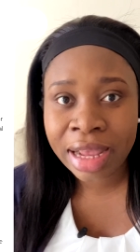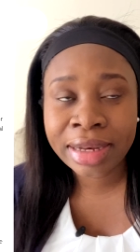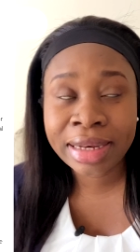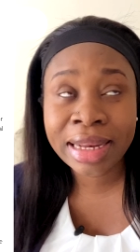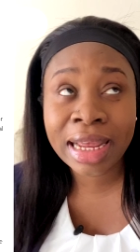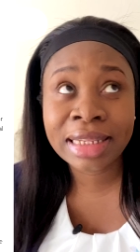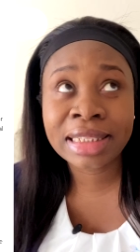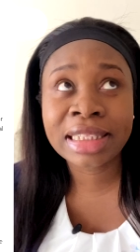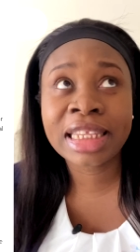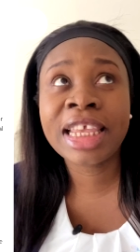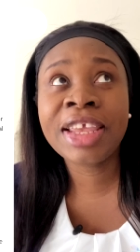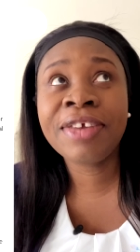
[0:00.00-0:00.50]

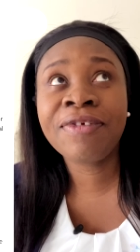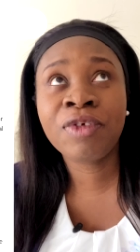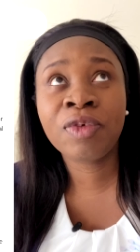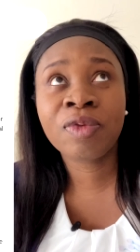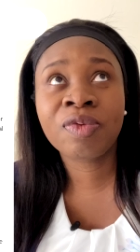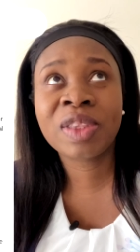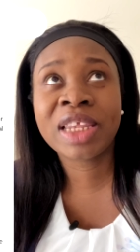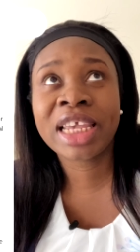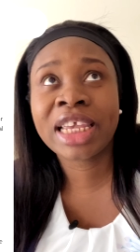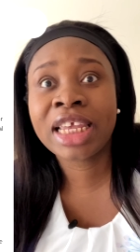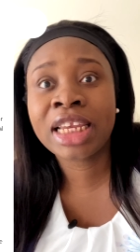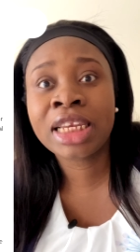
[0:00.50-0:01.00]
That's if
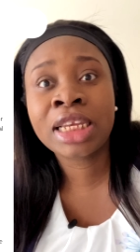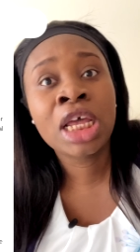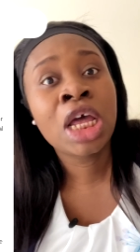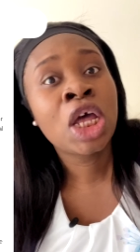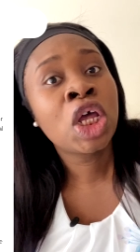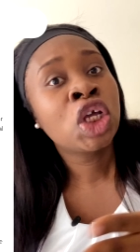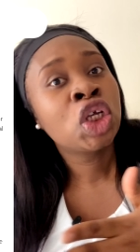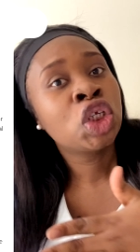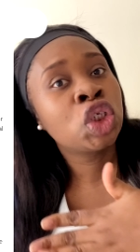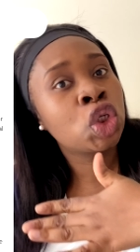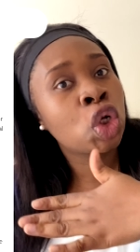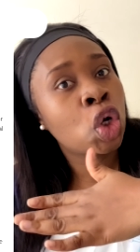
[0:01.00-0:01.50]
you've taken
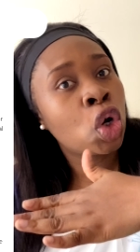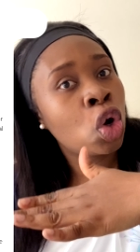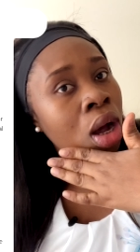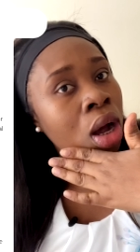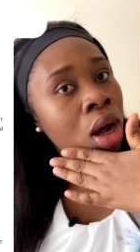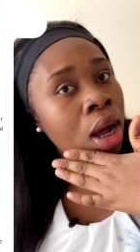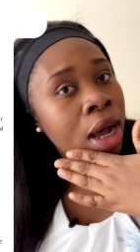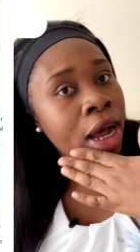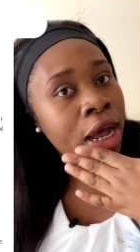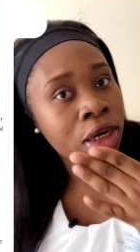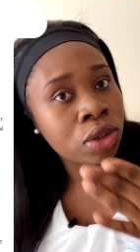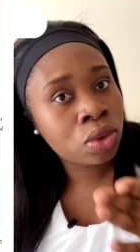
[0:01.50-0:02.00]
your
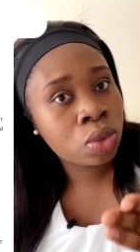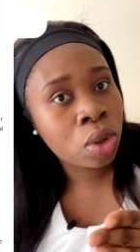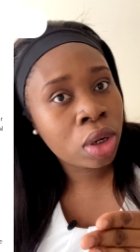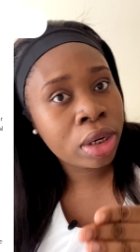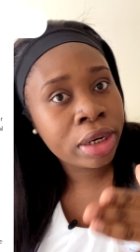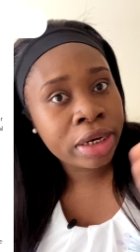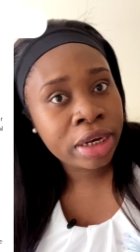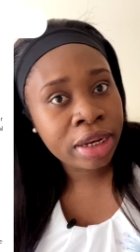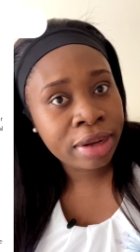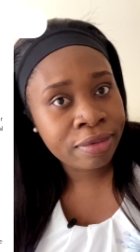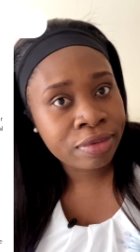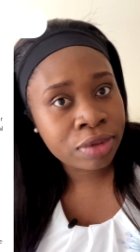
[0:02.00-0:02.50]
annual
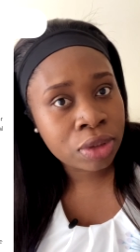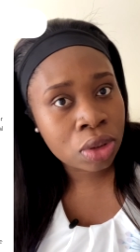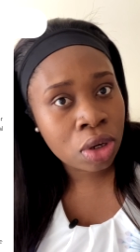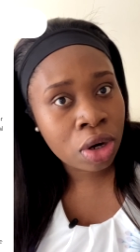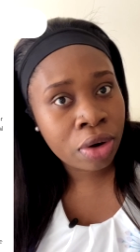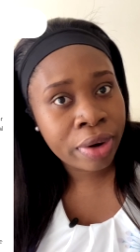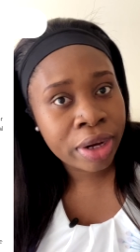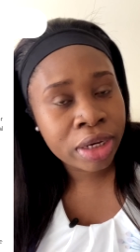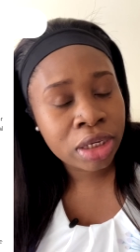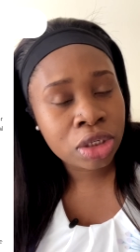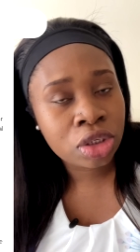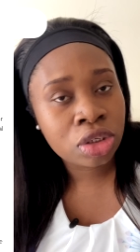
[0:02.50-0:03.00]
leaves
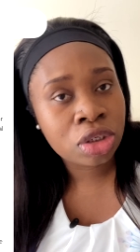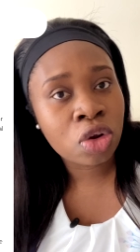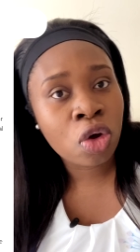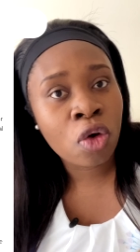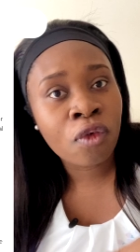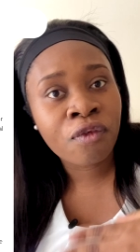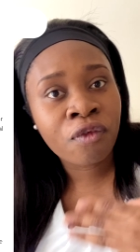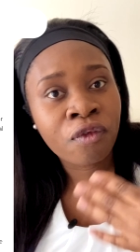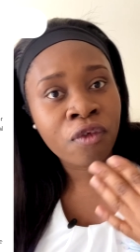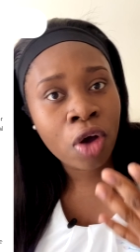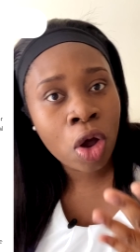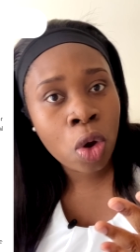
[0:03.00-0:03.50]
already. There are
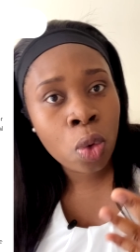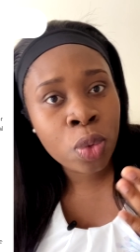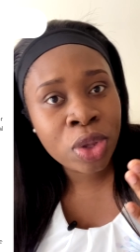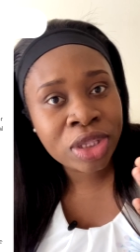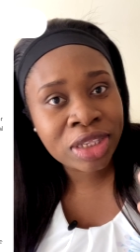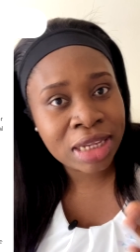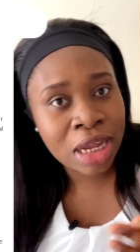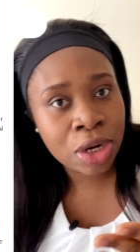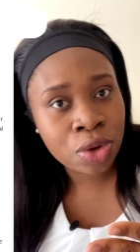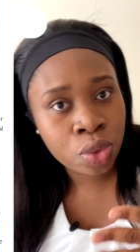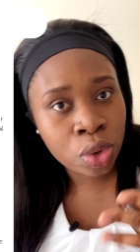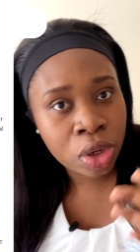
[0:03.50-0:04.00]
4
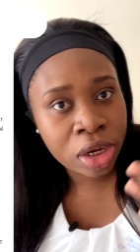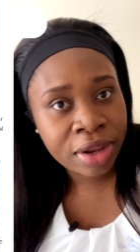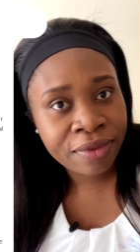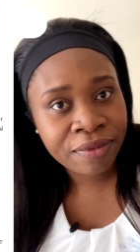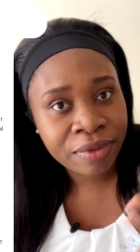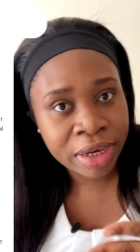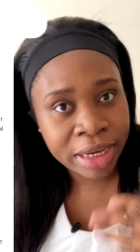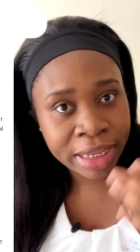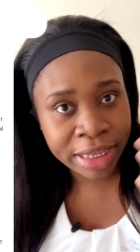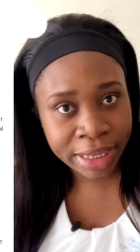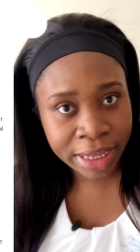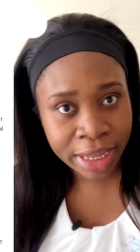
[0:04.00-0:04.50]
weeks annual leave
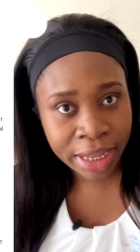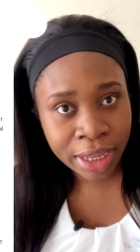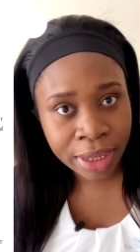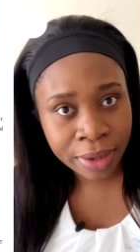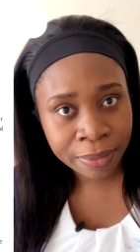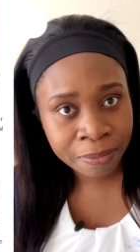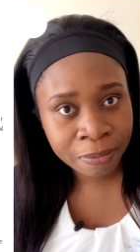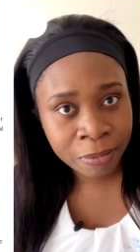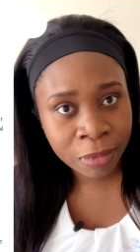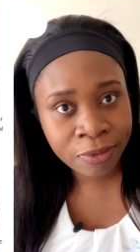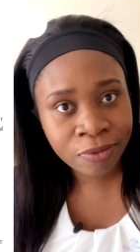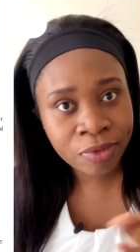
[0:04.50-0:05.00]
in a year.
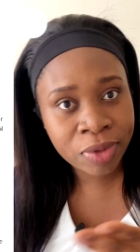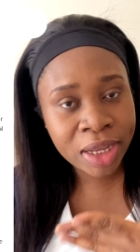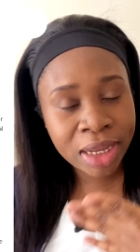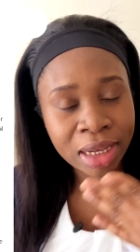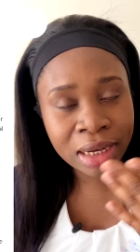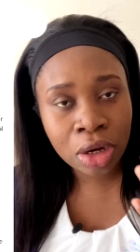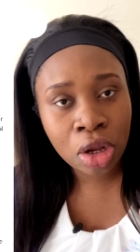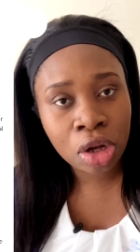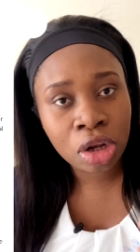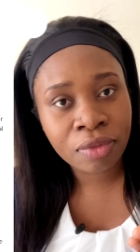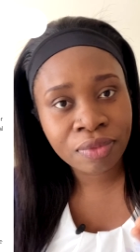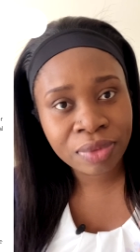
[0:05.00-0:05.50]
You've
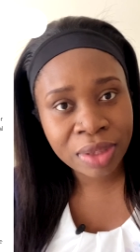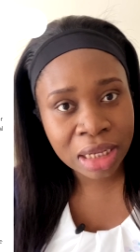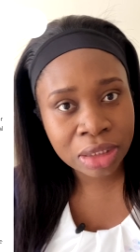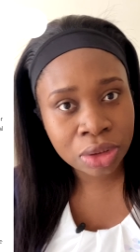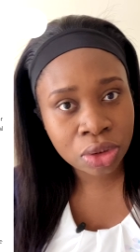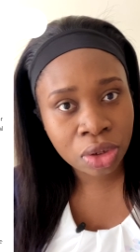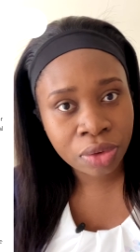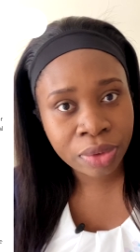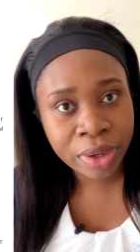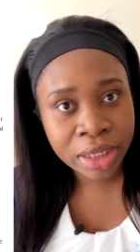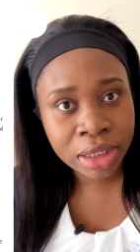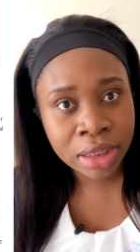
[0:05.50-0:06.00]
taken all of that
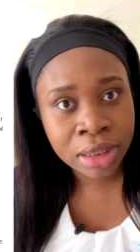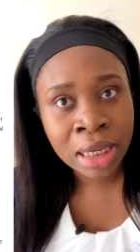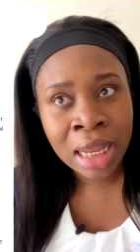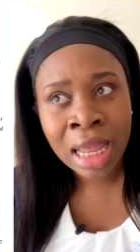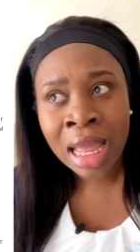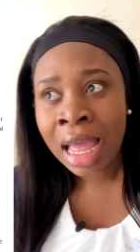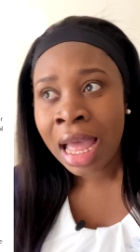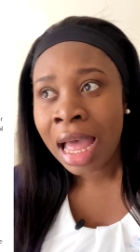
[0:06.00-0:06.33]
already.